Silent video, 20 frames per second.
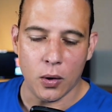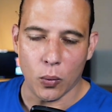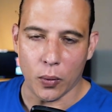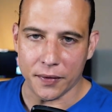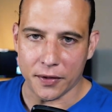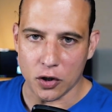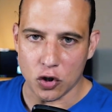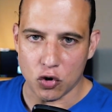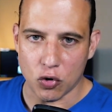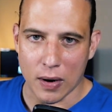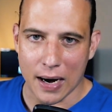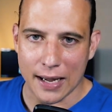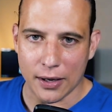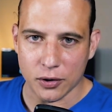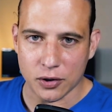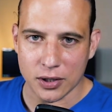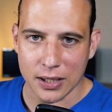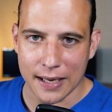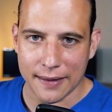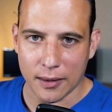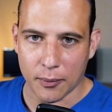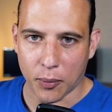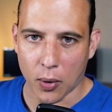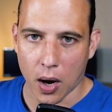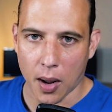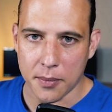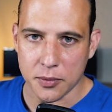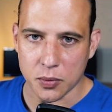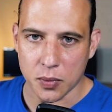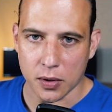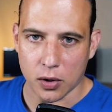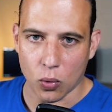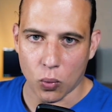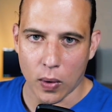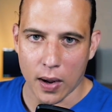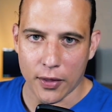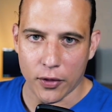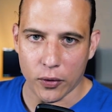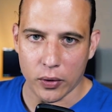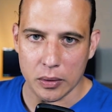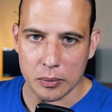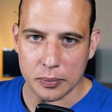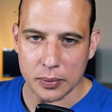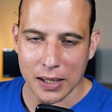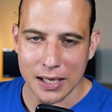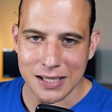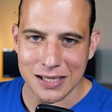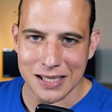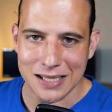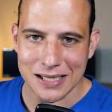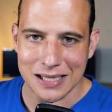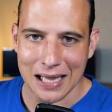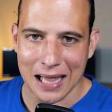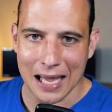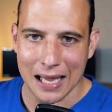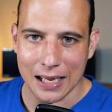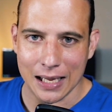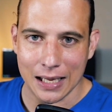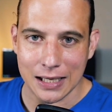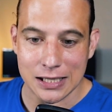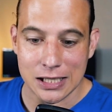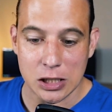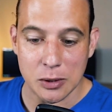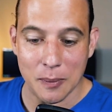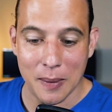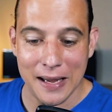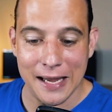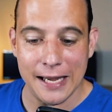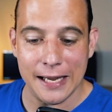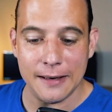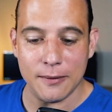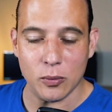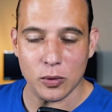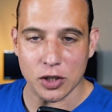with the droughts and the problems with the weather in places like Spain,